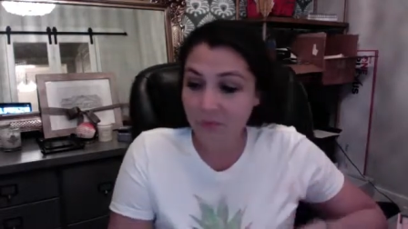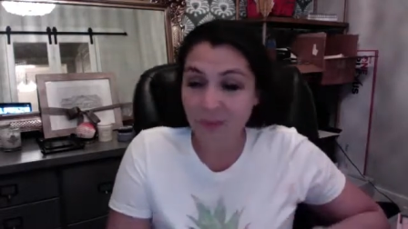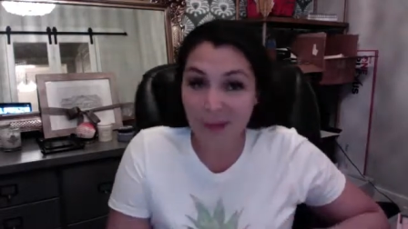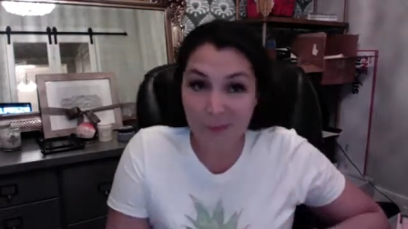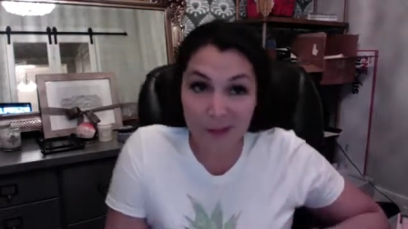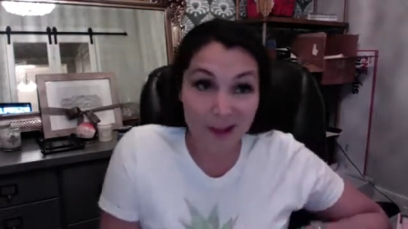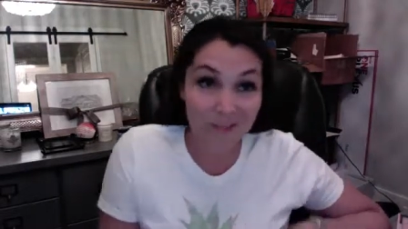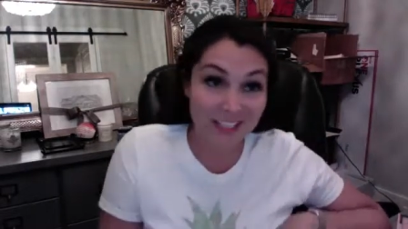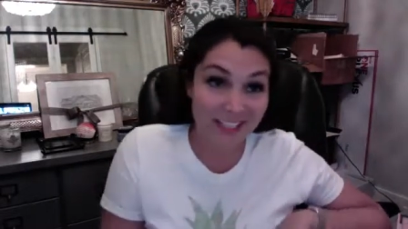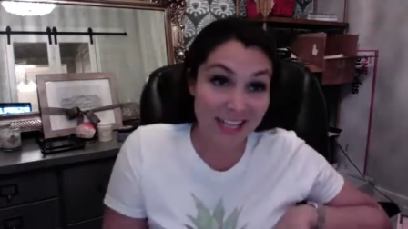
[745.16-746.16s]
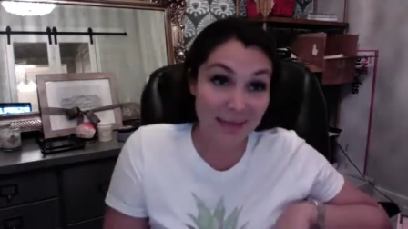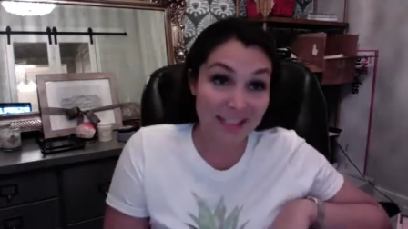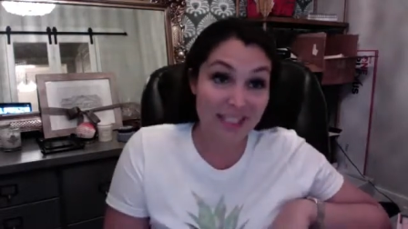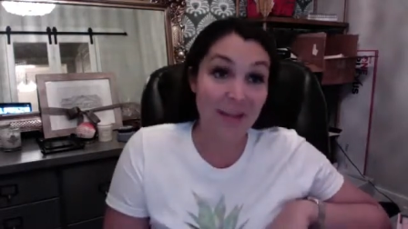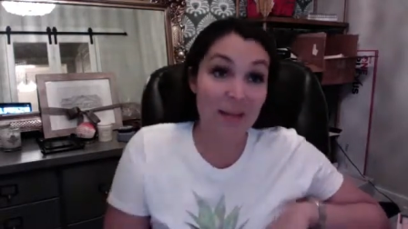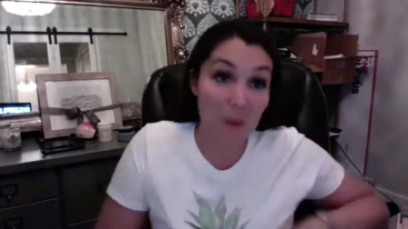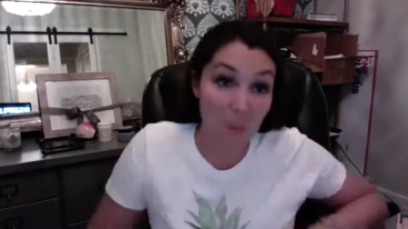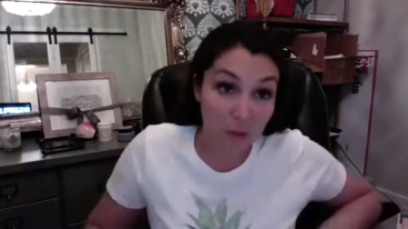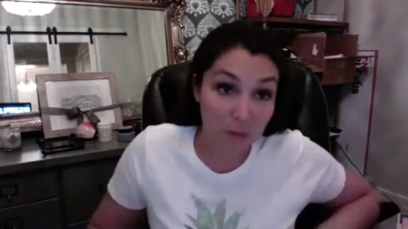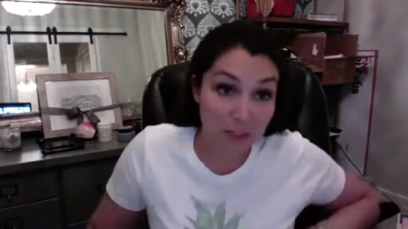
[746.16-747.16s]
My office just happens to be on my
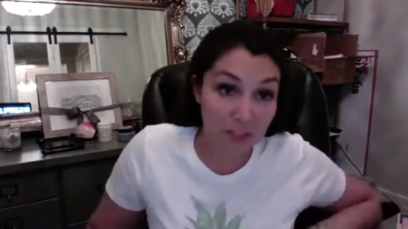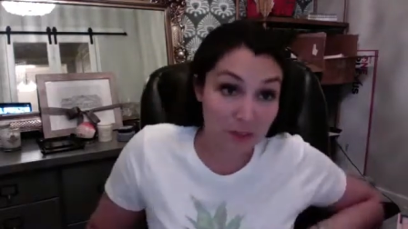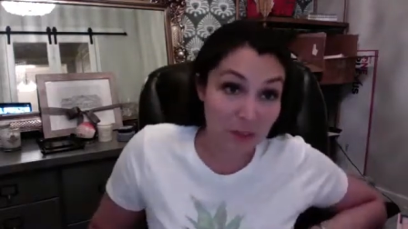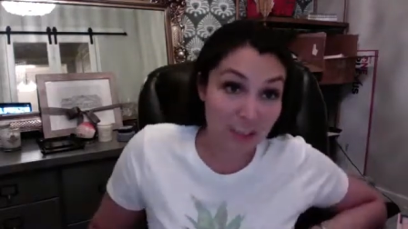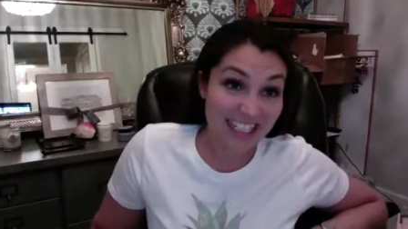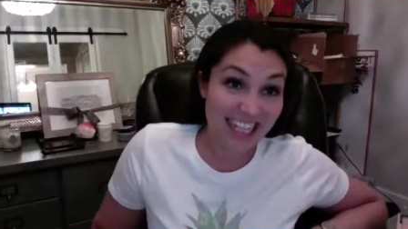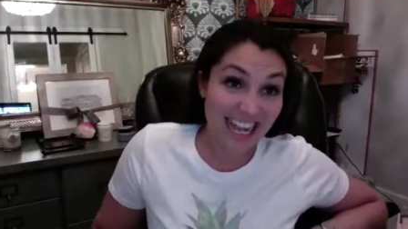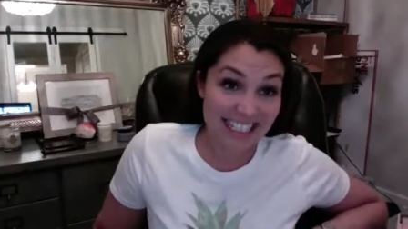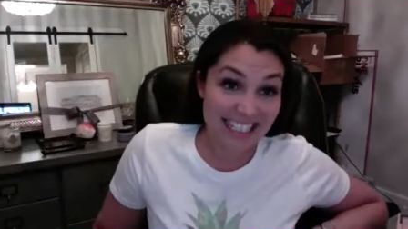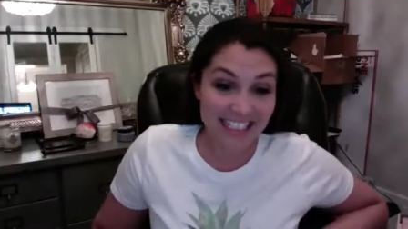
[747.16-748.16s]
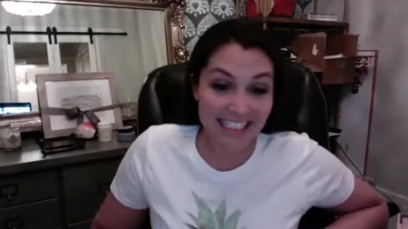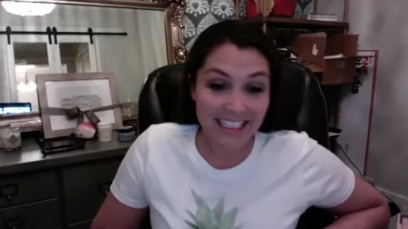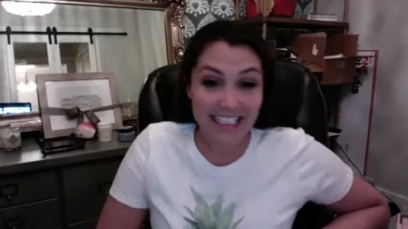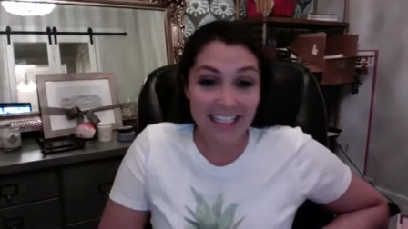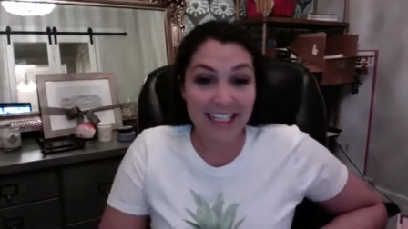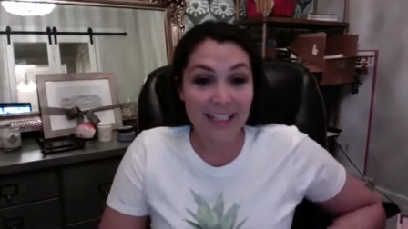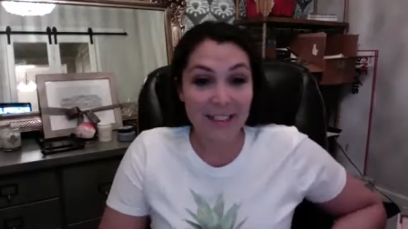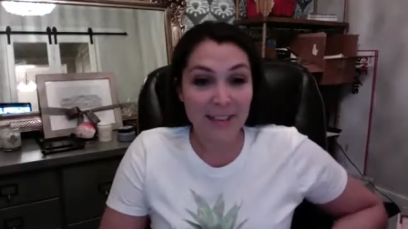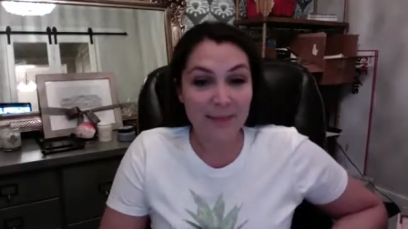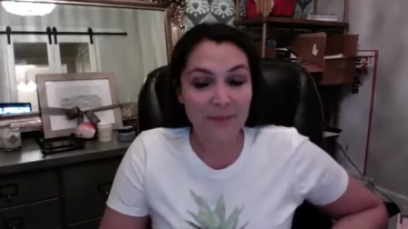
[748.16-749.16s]
work budget, which is nice.
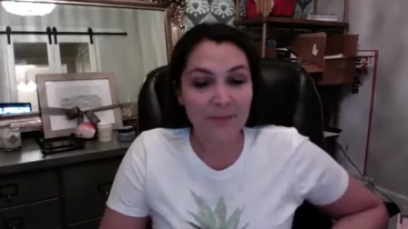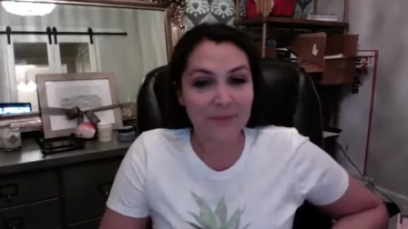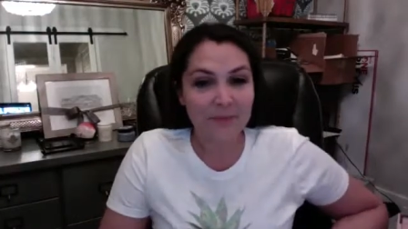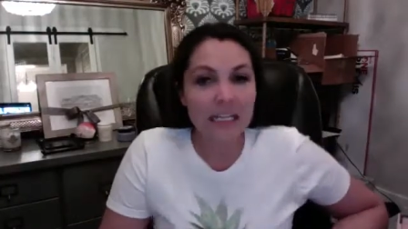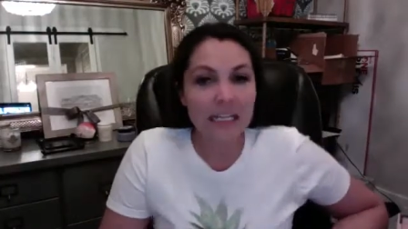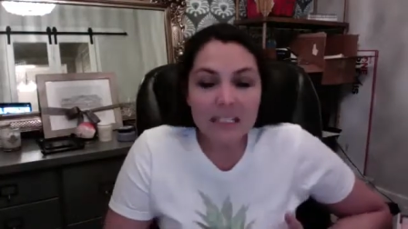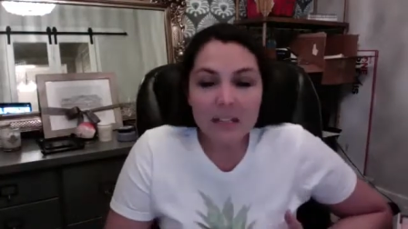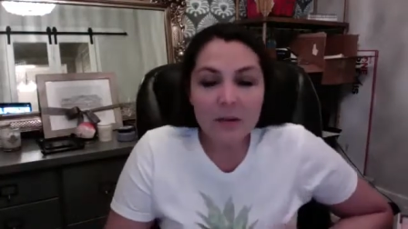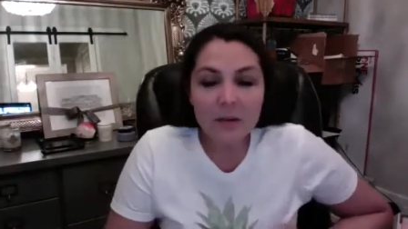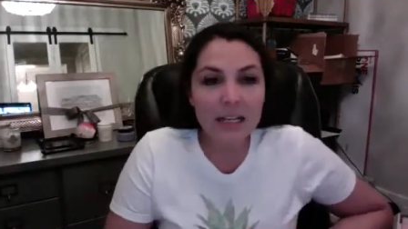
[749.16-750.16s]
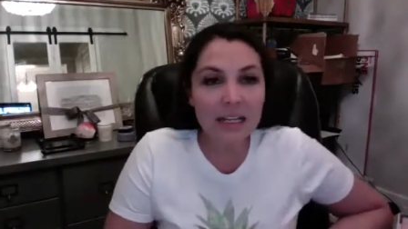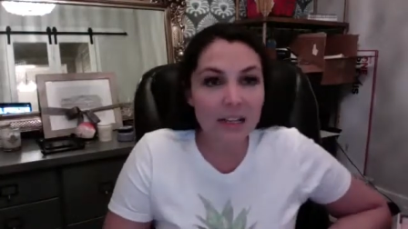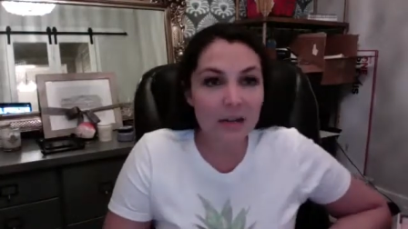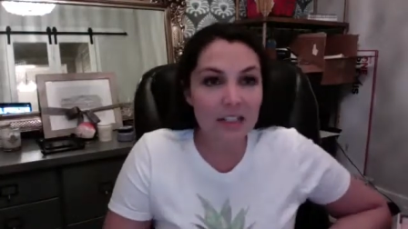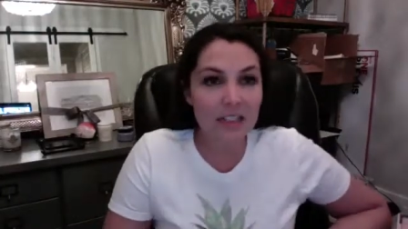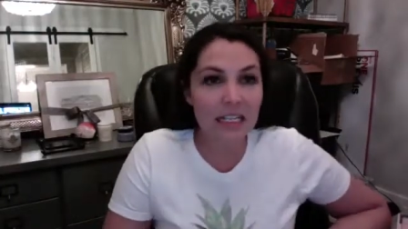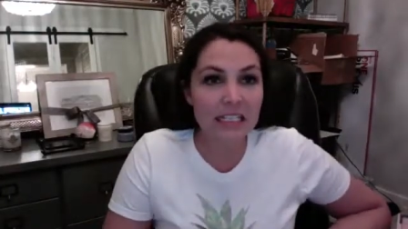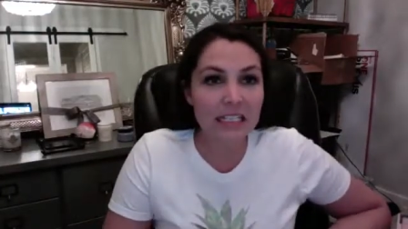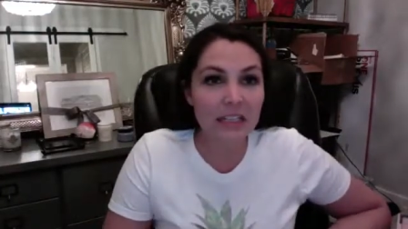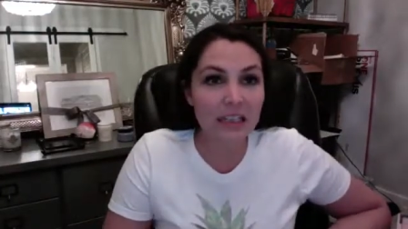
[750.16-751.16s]
And so,
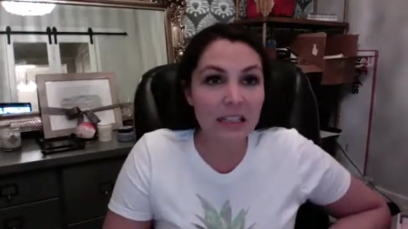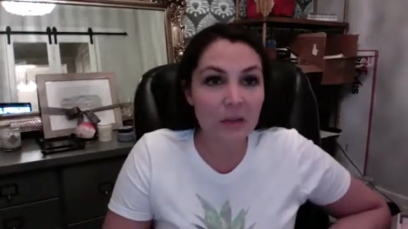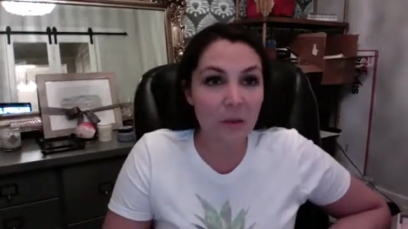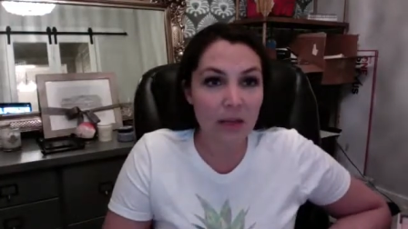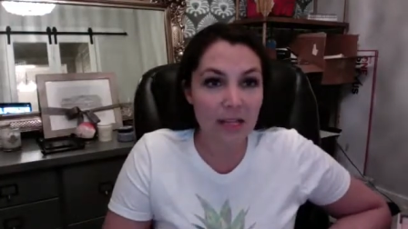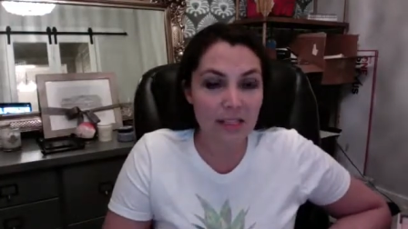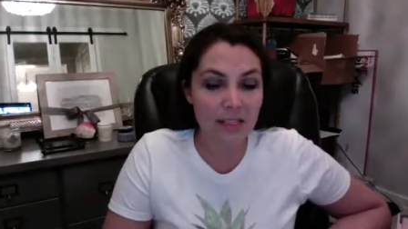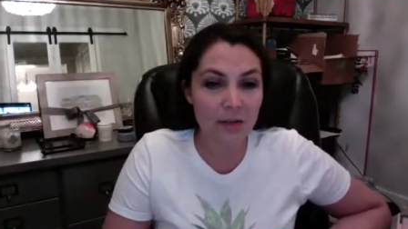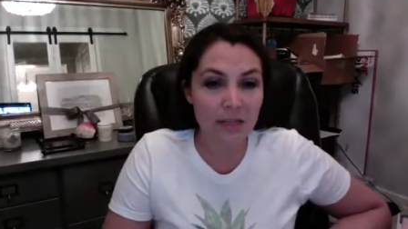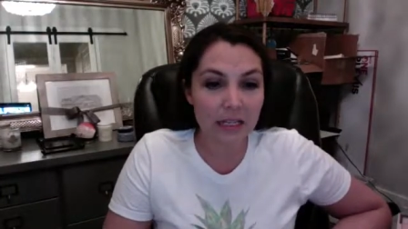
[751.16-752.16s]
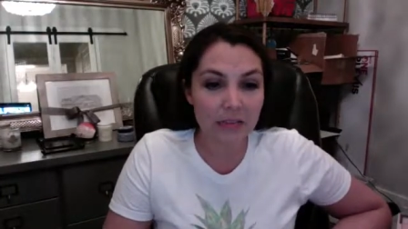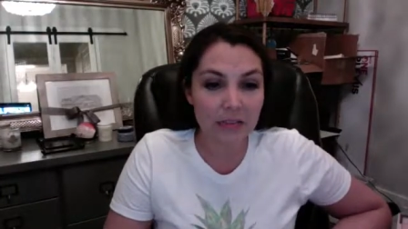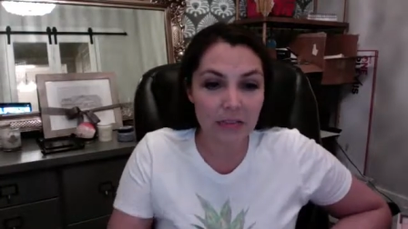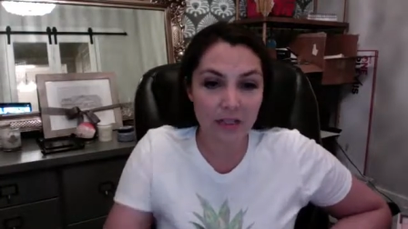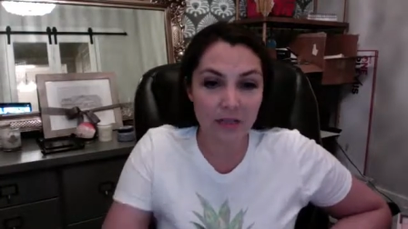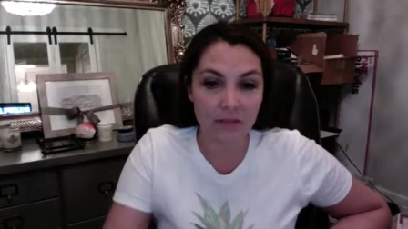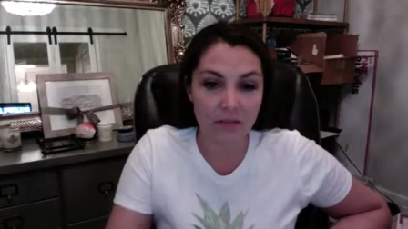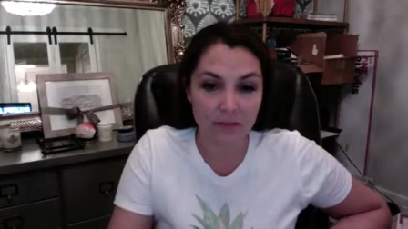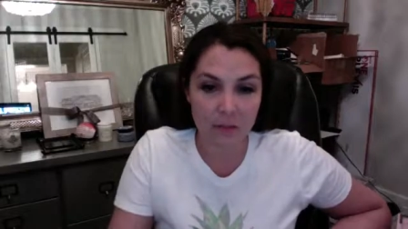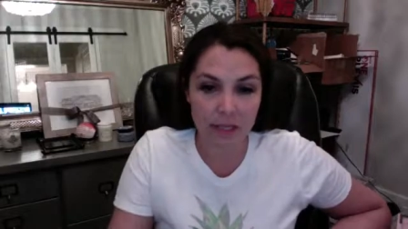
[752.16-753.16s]
it's the little wins, give yourself
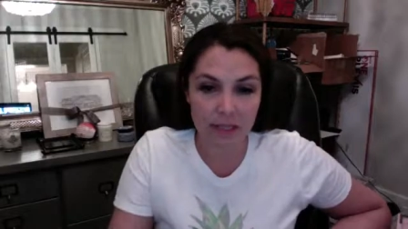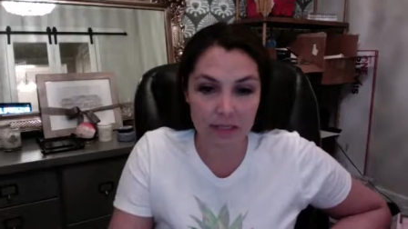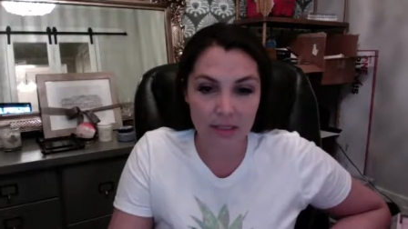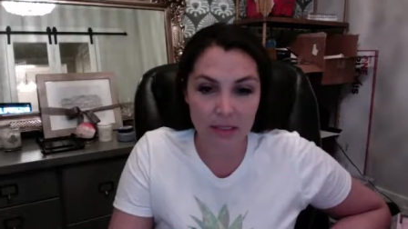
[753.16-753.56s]
little wins.